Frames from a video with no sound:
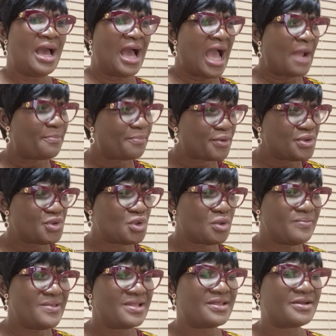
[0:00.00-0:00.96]
I
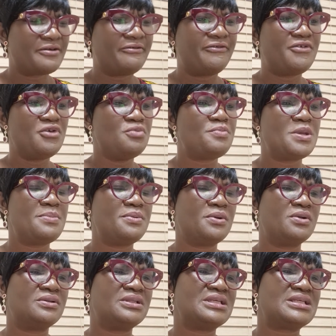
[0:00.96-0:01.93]
presume that there are a few
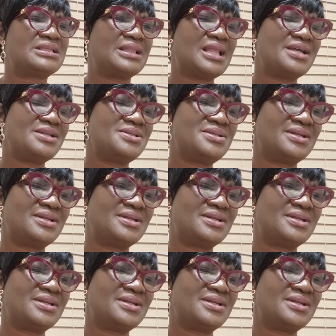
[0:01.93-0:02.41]
people on this line